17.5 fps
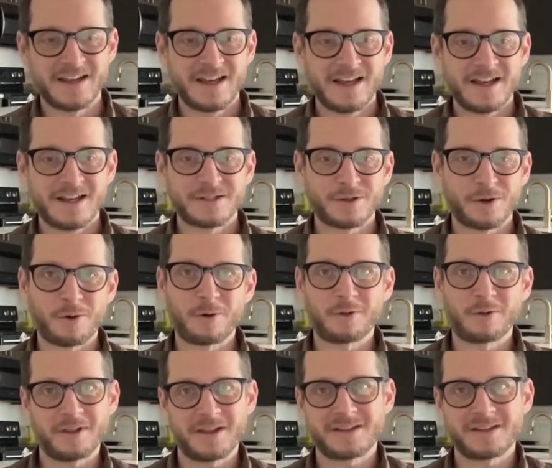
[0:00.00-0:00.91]
So
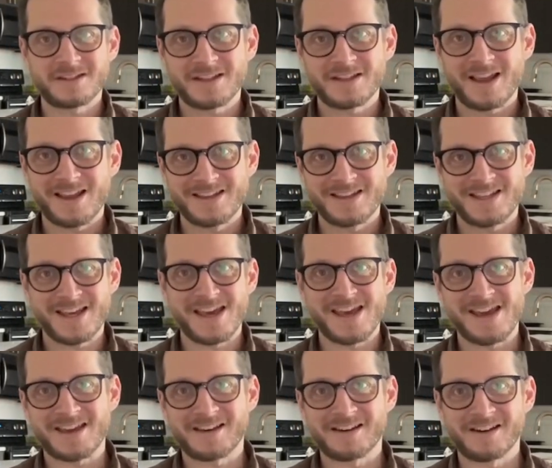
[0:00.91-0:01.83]
let's
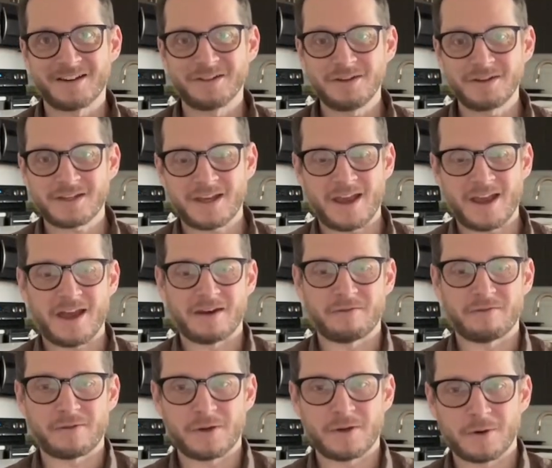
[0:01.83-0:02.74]
take a look at a
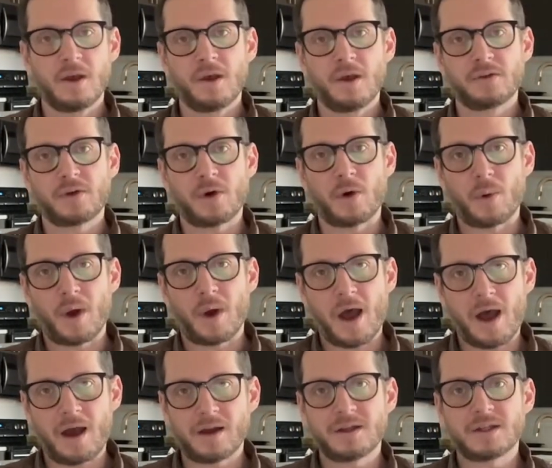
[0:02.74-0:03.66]
few. So
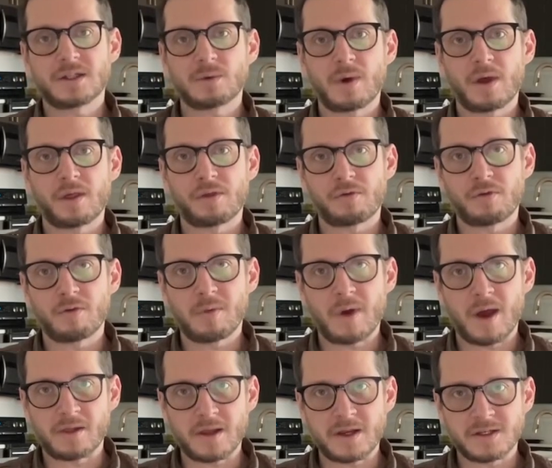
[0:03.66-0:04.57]
I just went through
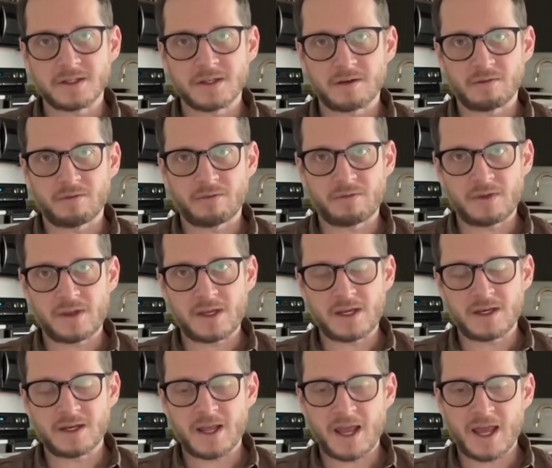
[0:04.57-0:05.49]
my LinkedIn
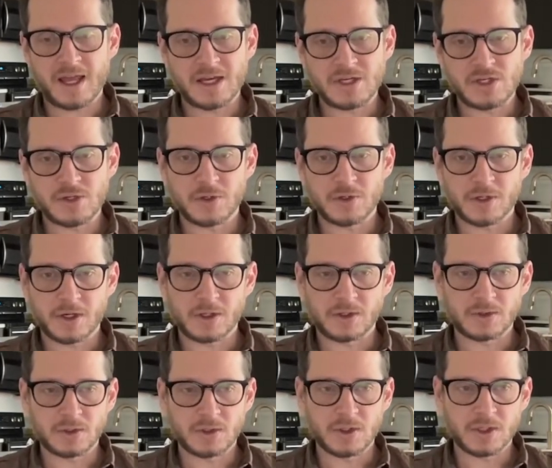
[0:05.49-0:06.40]
feed and took a
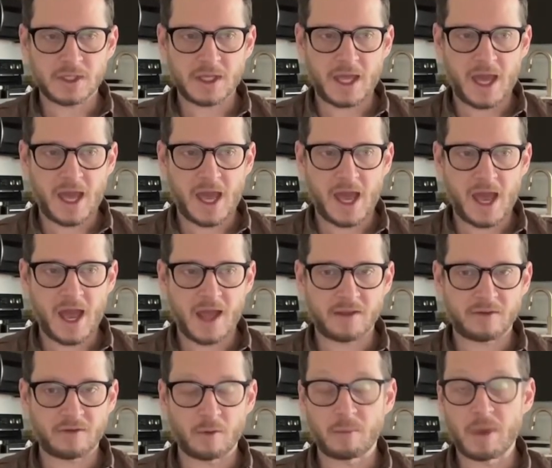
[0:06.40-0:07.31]
look
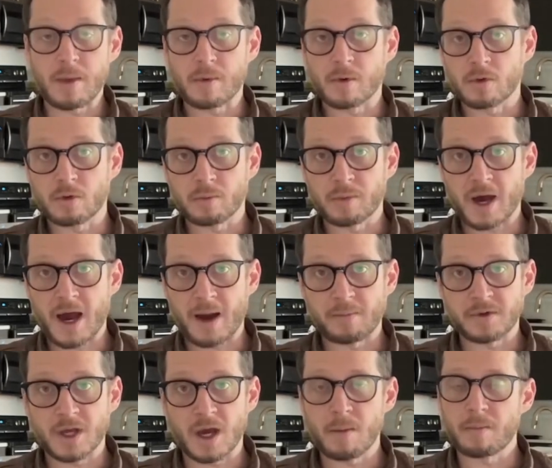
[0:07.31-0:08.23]
at some people who
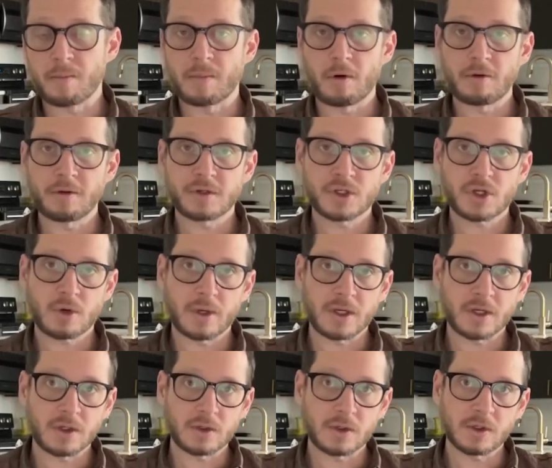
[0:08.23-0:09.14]
popped up, both
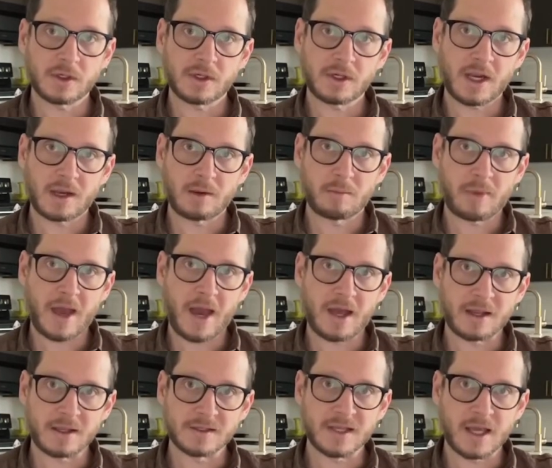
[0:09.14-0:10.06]
showing good and
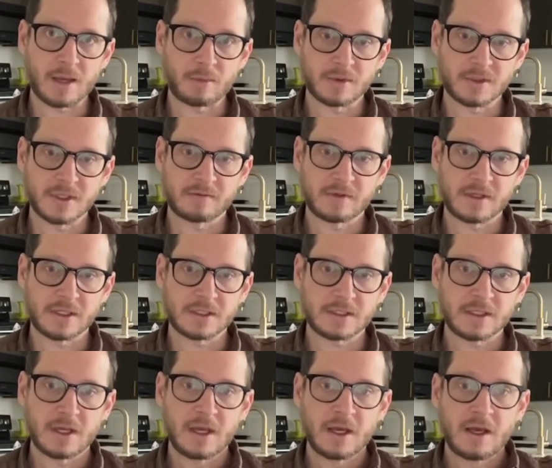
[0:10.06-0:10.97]
bad examples of
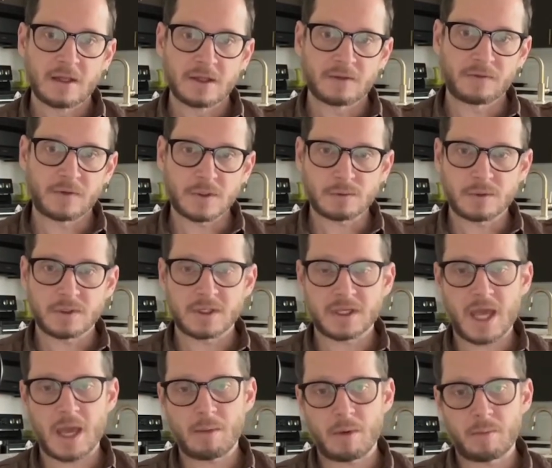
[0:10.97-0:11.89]
this. The first one that
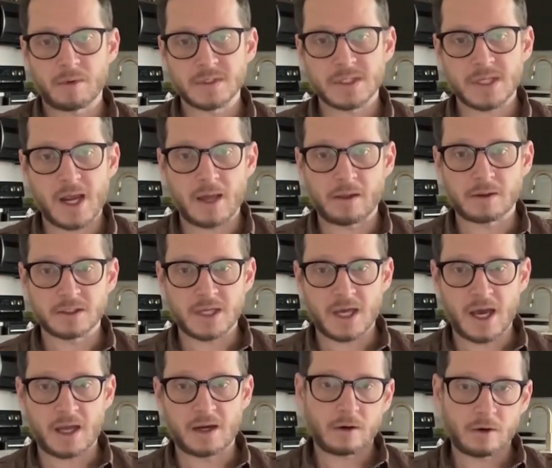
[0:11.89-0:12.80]
came up was Skylar
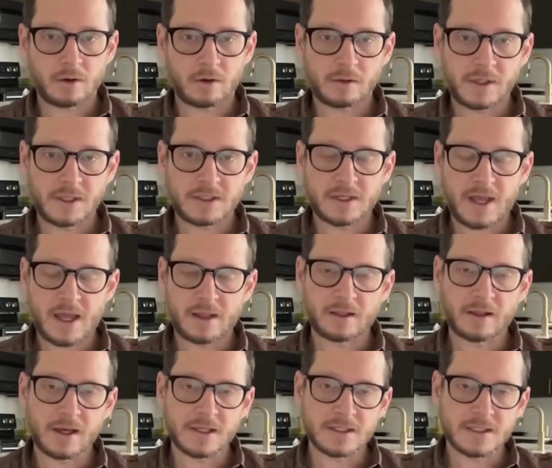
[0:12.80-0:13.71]
Todd. Her LinkedIn
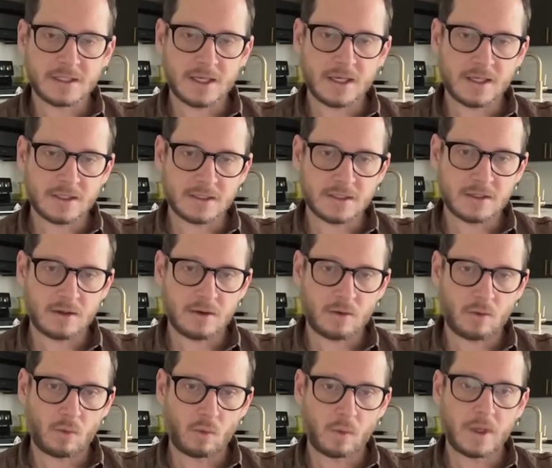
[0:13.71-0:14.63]
headline says,
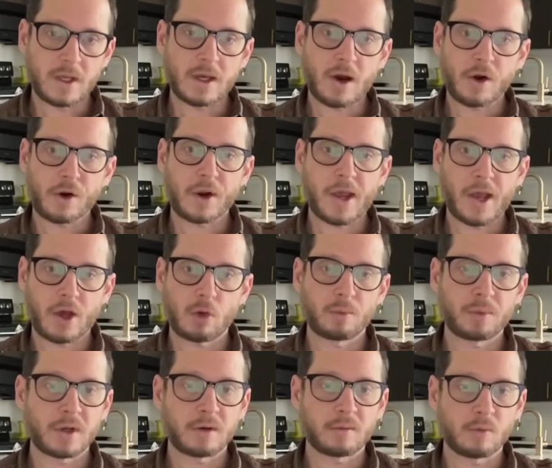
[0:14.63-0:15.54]
we are
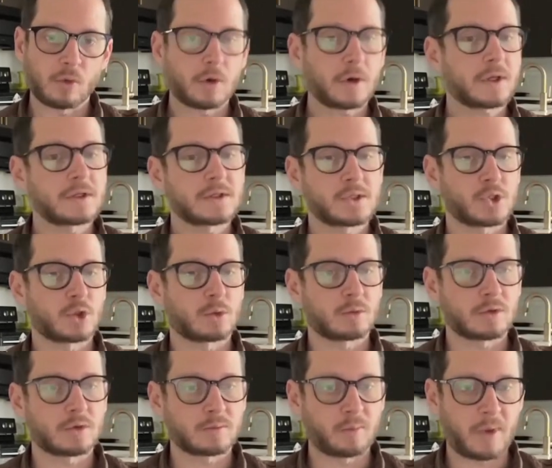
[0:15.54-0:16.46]
helping more
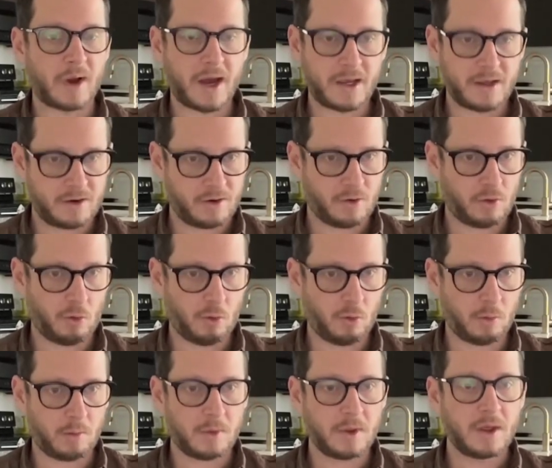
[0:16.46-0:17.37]
consumers buy a
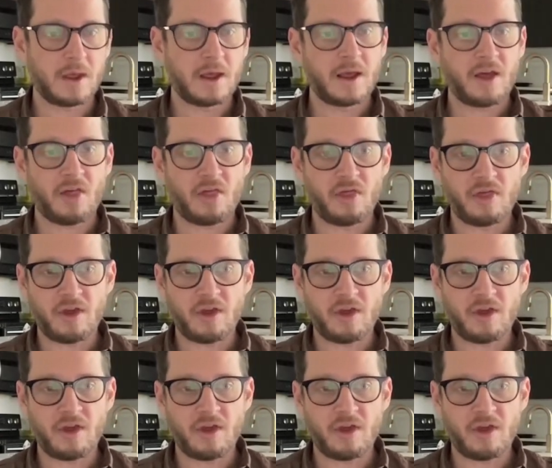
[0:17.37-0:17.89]
home, mm-hmm.